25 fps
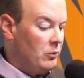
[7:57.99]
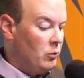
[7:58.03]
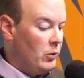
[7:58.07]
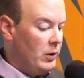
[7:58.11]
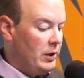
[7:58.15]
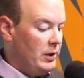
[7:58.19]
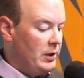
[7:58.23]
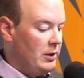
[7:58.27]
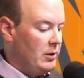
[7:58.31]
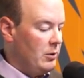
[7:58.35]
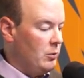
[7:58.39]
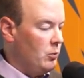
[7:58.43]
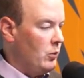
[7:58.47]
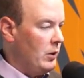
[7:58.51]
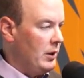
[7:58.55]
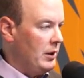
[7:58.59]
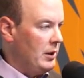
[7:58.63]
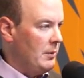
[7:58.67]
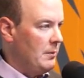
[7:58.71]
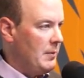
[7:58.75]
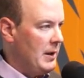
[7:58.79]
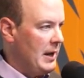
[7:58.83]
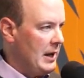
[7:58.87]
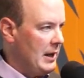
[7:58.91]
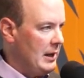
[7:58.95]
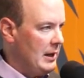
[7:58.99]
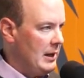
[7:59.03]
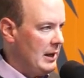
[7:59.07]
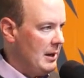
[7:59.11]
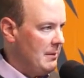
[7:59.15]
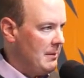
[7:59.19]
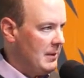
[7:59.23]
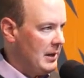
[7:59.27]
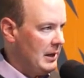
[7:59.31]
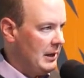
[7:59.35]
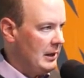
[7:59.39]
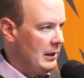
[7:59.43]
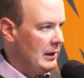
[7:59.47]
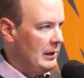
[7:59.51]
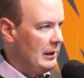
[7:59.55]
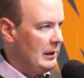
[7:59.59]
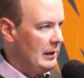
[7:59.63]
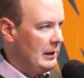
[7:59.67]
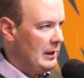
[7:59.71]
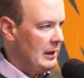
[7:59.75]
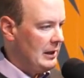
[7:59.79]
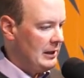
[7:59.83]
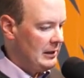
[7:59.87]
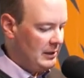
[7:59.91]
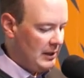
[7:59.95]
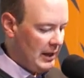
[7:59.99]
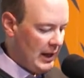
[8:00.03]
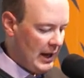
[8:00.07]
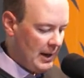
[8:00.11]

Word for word: with with the pandemic and things